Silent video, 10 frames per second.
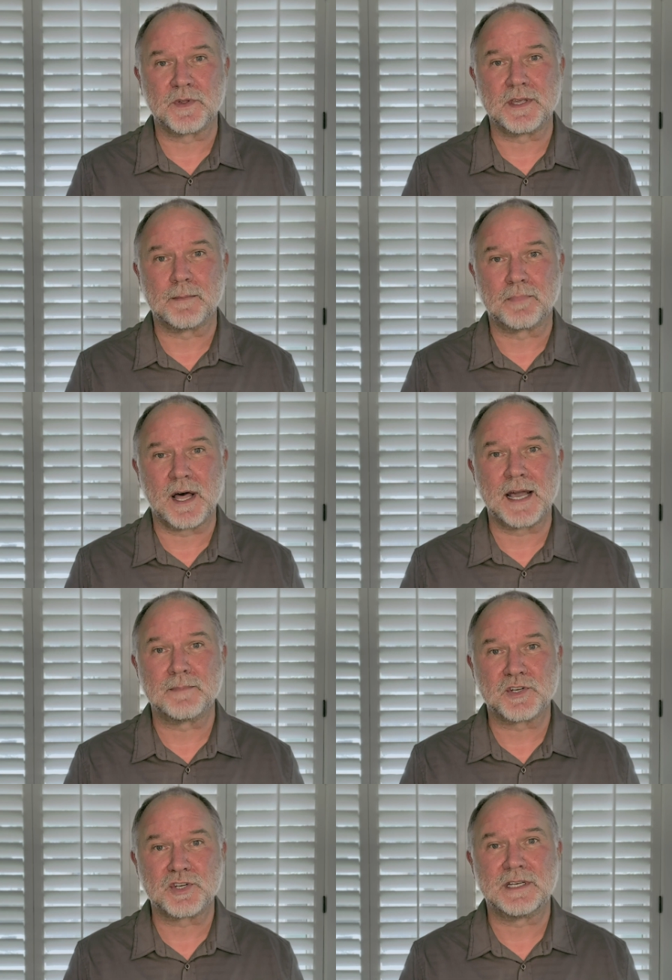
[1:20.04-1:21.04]
with the
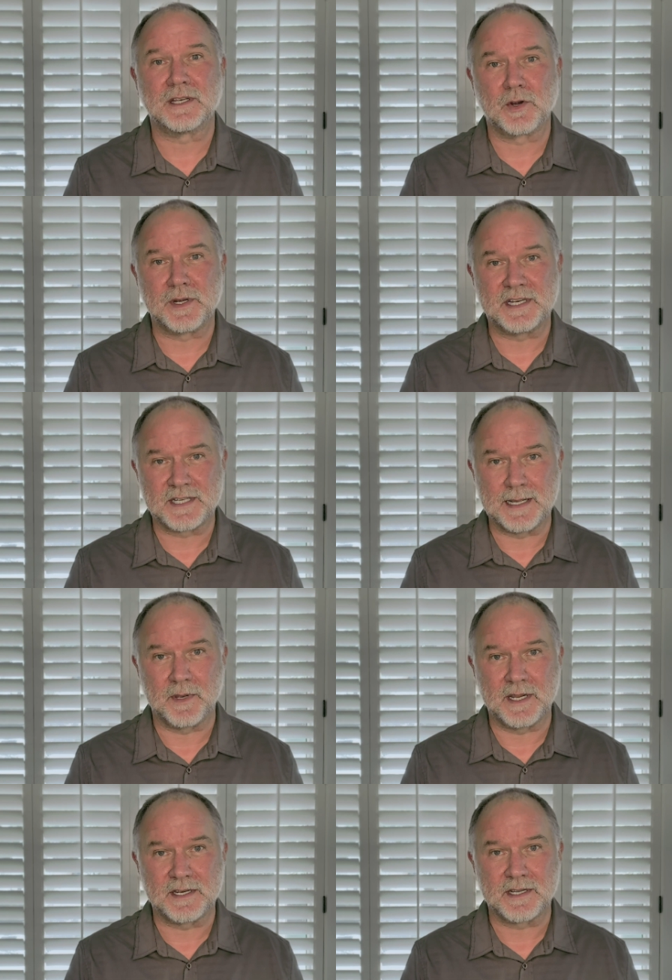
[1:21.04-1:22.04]
Applied Machine Learning
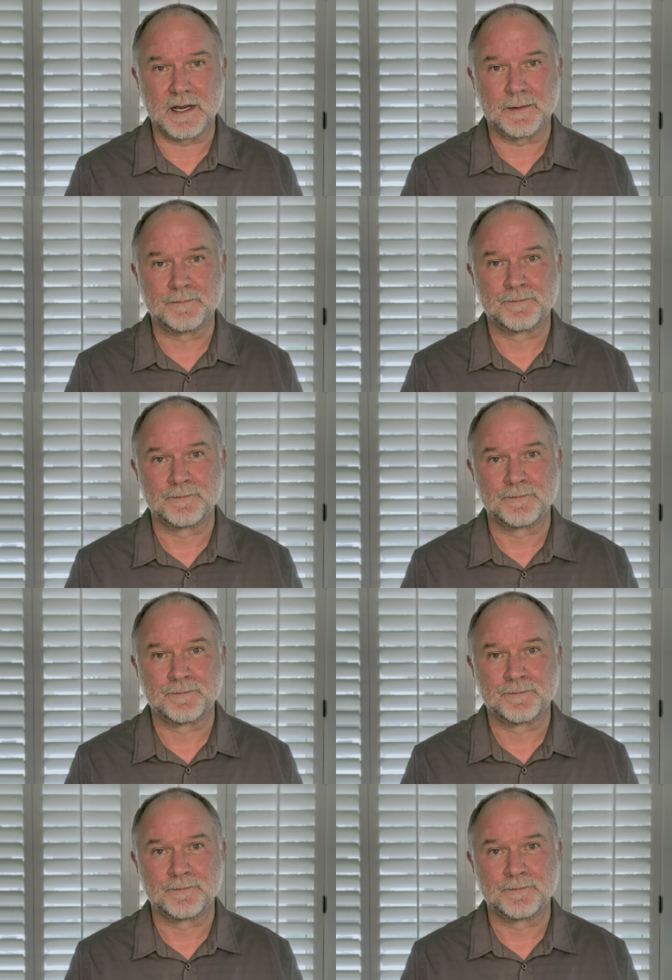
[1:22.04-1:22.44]
team at Intel.